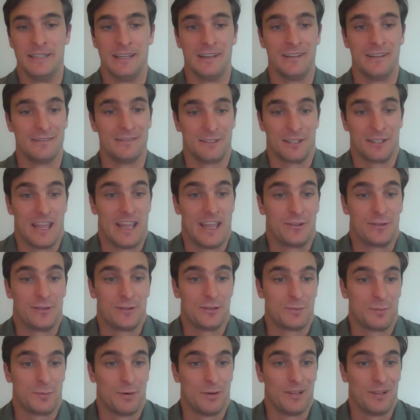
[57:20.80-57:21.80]
to
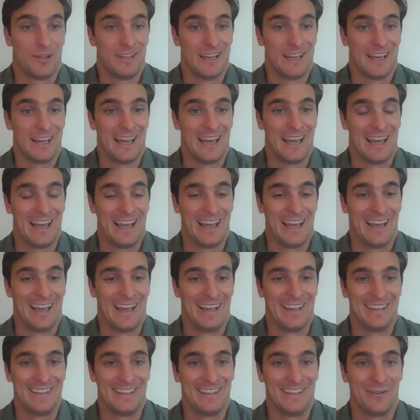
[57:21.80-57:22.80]
Andrew's point,
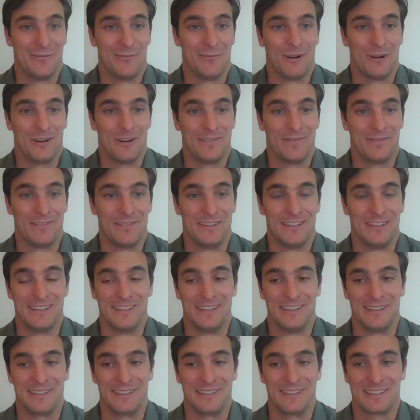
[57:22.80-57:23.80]
one of
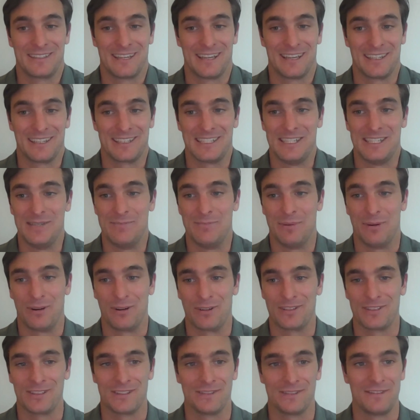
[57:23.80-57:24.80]
the kind of key
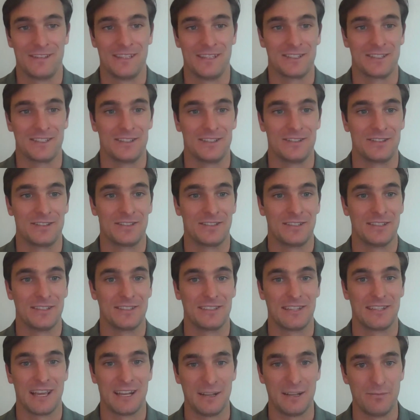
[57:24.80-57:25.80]
parts of this
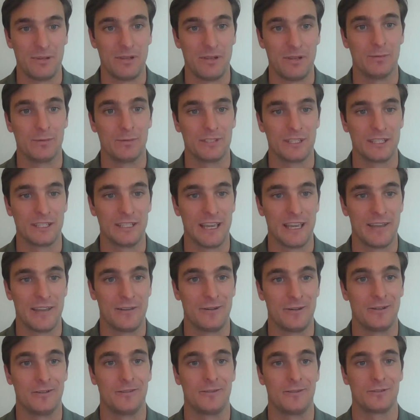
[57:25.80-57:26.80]
is getting people
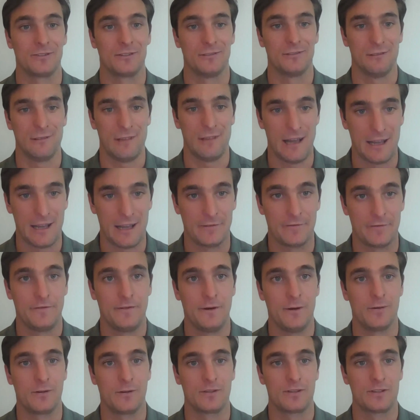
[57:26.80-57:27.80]
together. There's a lot of
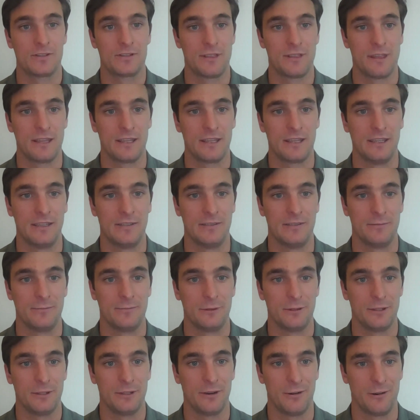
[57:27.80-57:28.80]
folks thinking
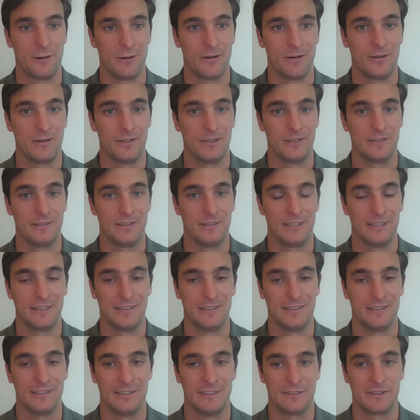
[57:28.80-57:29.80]
really hard
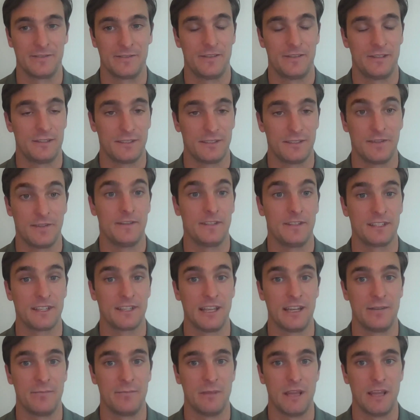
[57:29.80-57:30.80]
and in a
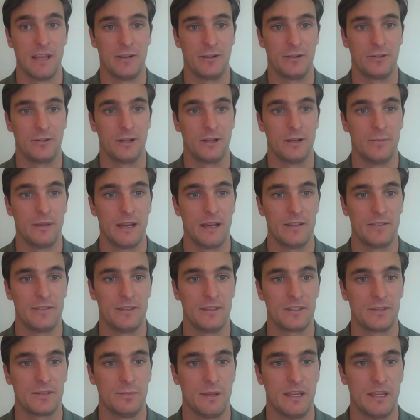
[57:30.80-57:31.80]
sophisticated manner about
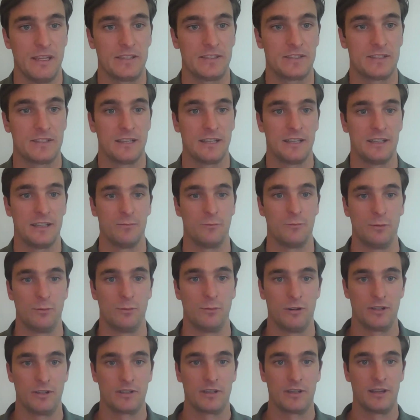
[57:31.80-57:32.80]
this space, and we
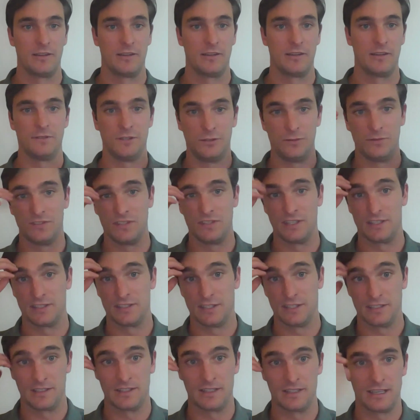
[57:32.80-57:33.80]
want to kind of use this
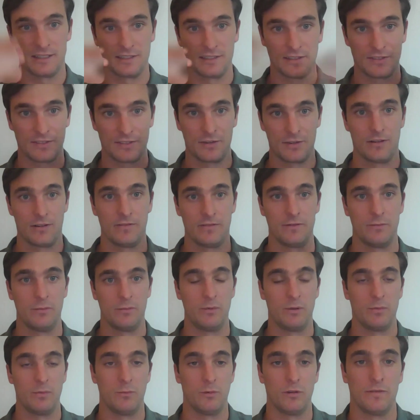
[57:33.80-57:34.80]
as the start of a
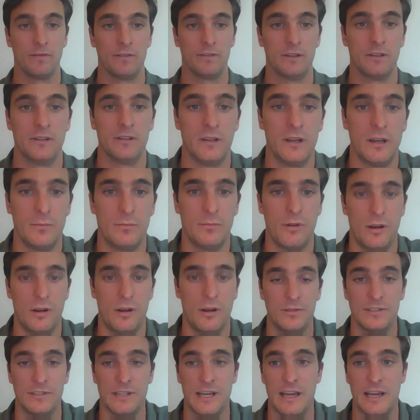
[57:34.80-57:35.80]
bit more of a
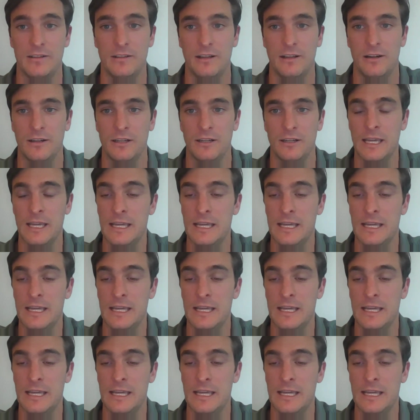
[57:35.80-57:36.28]
broader dialogue.